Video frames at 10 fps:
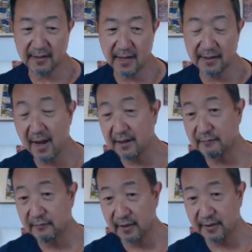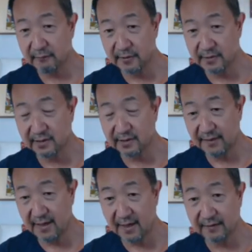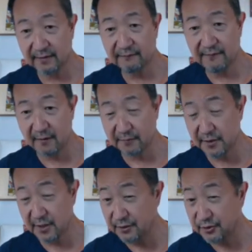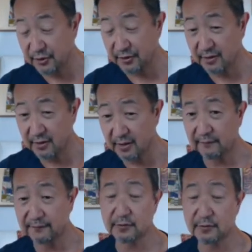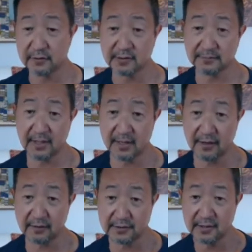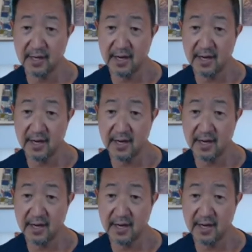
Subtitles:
And that really was the kind of the foundation of Tourism Cares